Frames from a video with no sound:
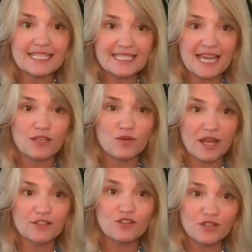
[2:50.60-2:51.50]
is that you're
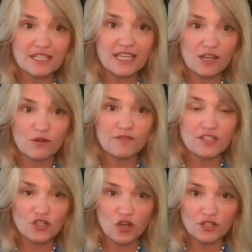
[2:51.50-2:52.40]
under the care of
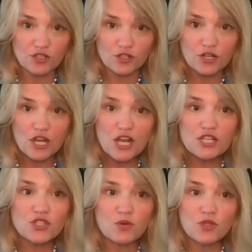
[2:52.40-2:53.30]
a doctor.
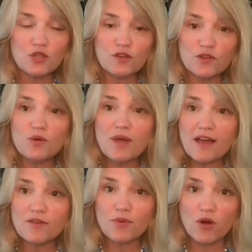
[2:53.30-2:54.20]
So if you
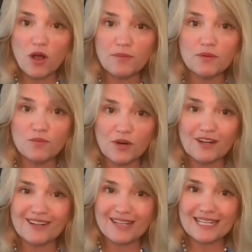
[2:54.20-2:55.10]
have a problem
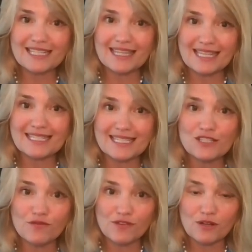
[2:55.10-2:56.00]
where that's
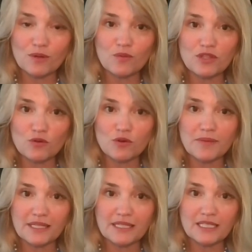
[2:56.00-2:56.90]
interfering with your
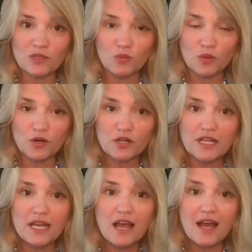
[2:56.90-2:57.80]
ability to
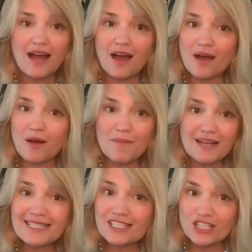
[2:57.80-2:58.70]
work,
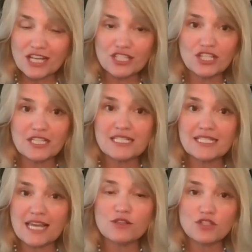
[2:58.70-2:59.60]
my suggestion is
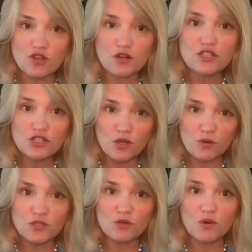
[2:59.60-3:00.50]
that you start to
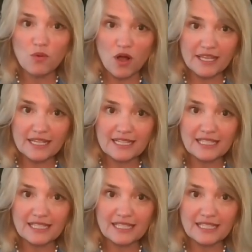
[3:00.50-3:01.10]
go to a walk-in